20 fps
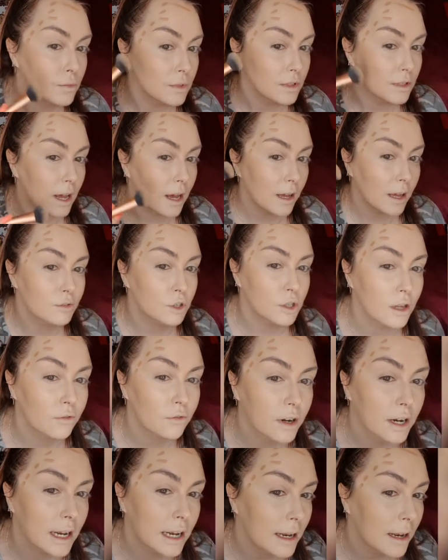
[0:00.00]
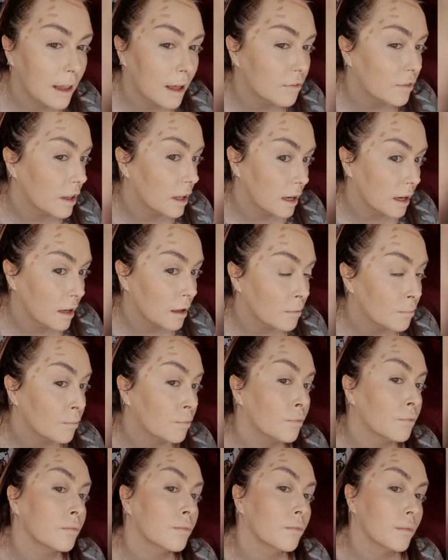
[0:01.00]
See, that gives you that really lovely
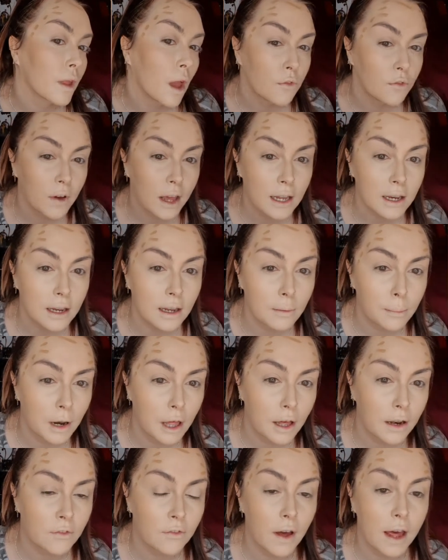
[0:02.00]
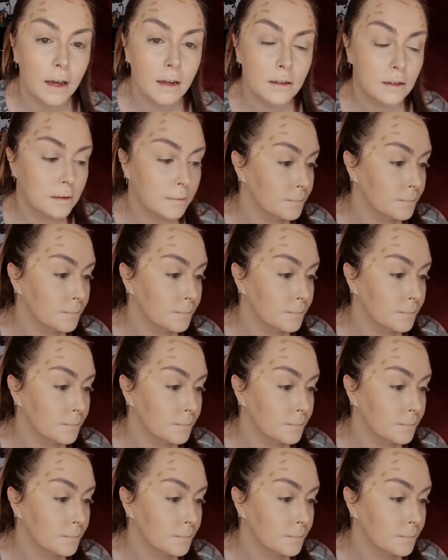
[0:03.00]
faded blurred effect.